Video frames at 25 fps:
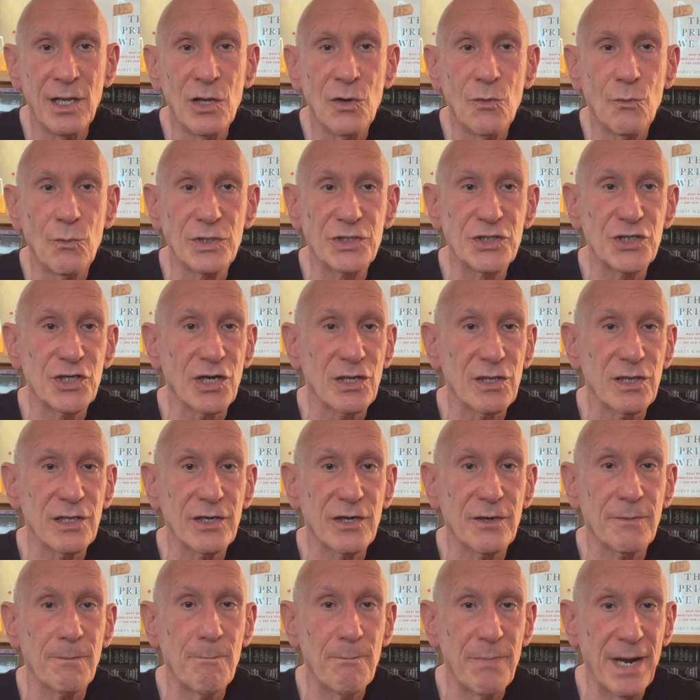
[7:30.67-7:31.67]
which
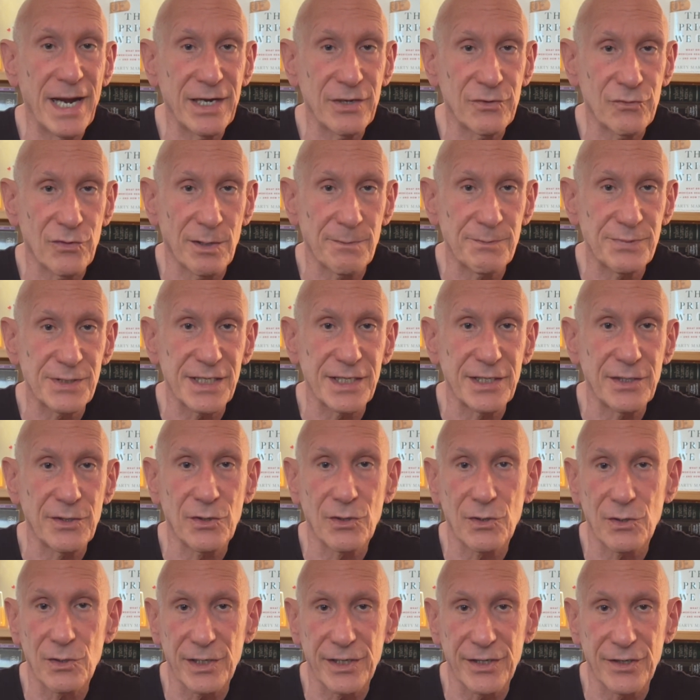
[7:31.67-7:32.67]
declared bankruptcy
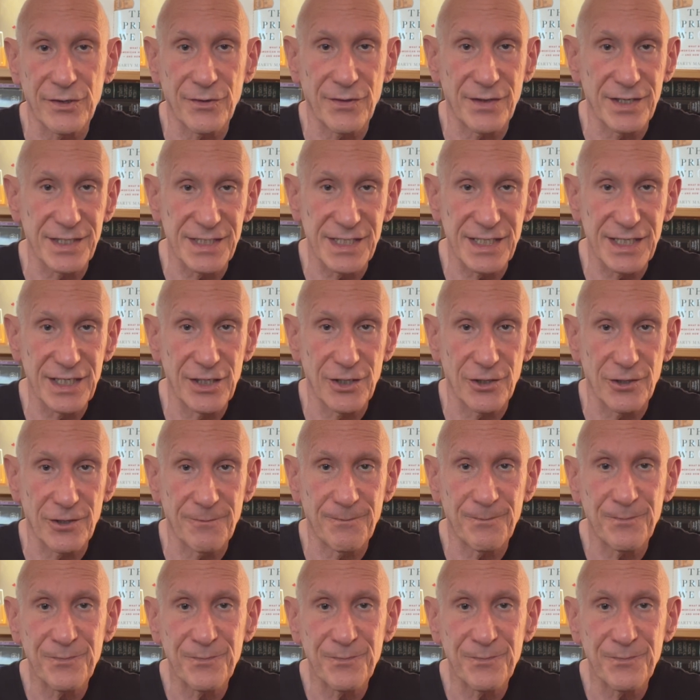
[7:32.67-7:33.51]
earlier this year.